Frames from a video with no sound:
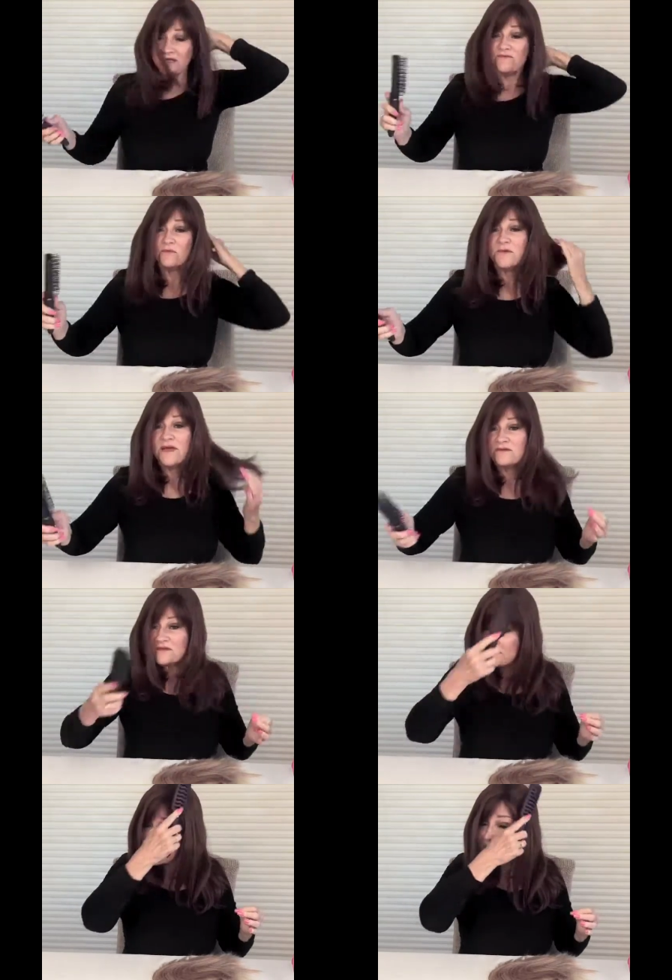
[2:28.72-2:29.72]
even without
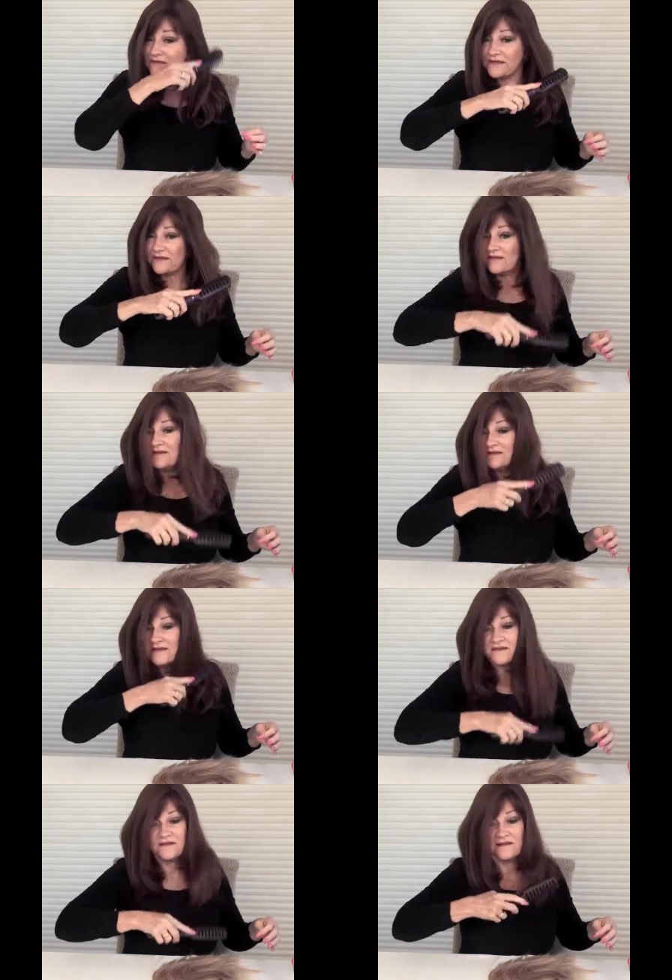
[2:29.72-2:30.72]
styling,
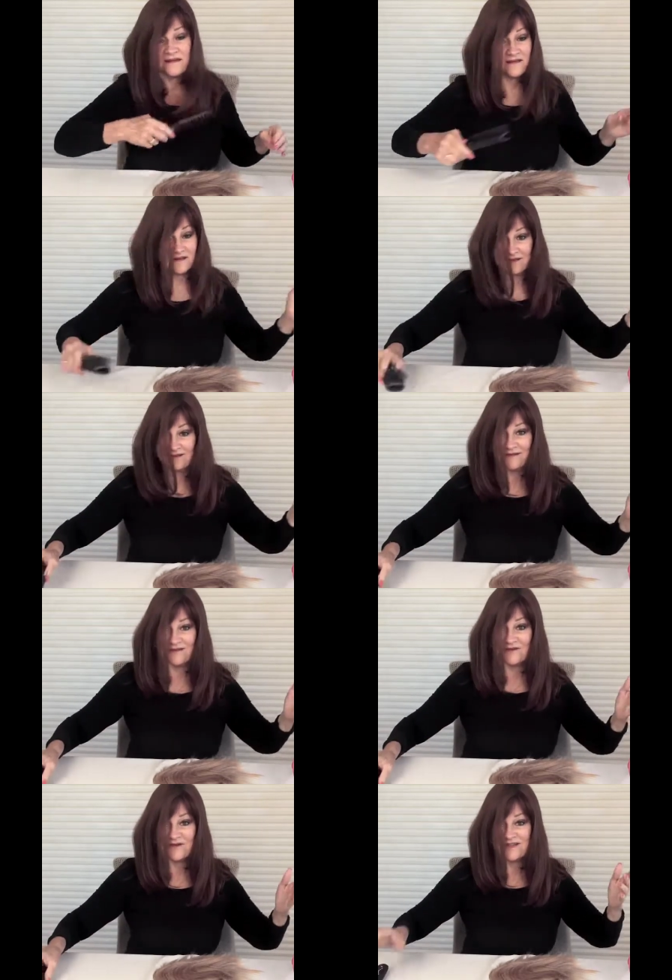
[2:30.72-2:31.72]

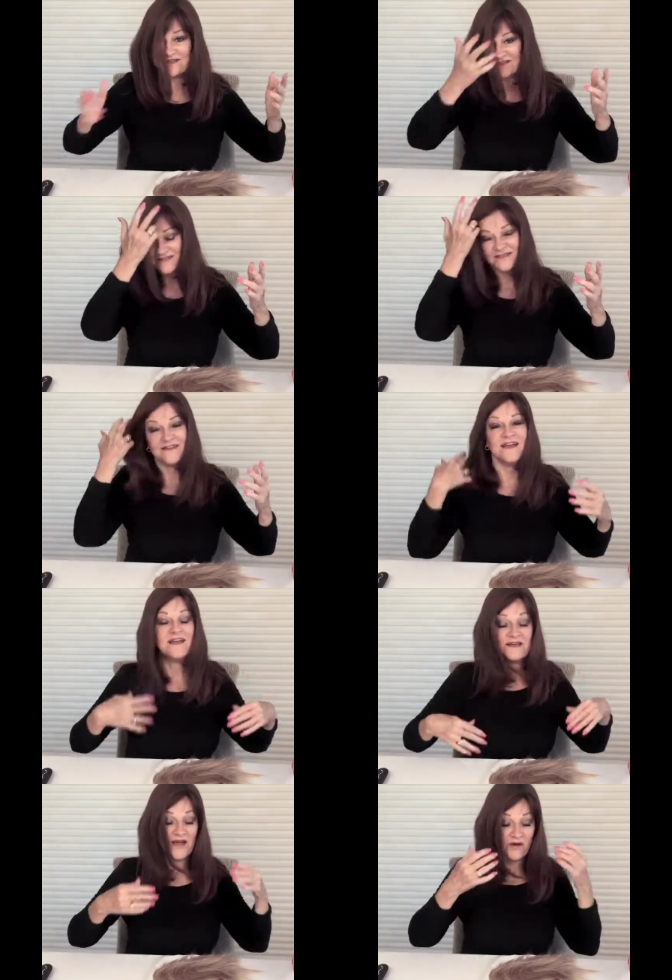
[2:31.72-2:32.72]
there it is.
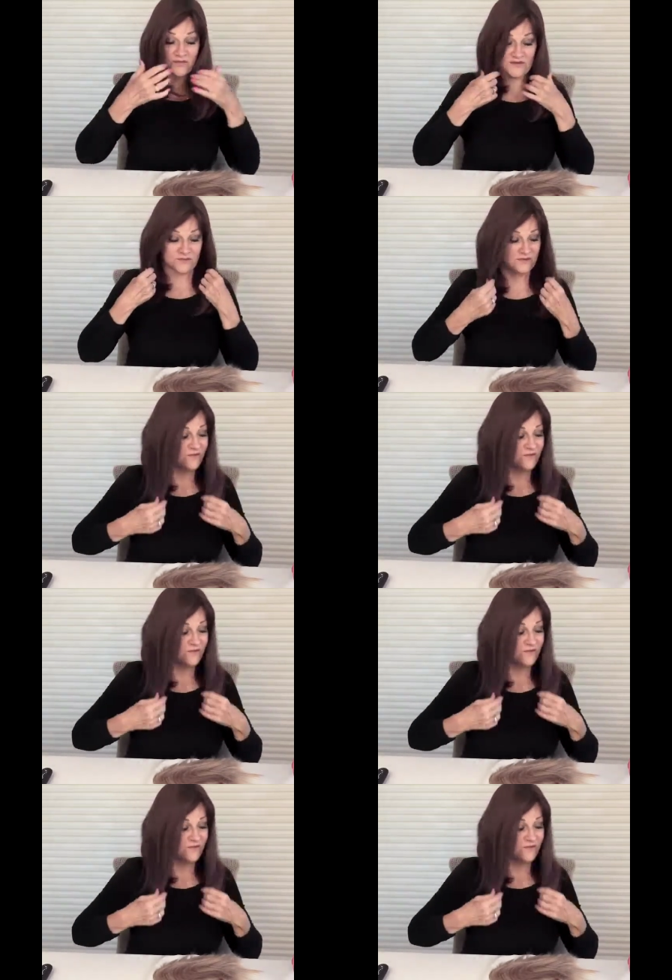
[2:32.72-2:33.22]
Now this will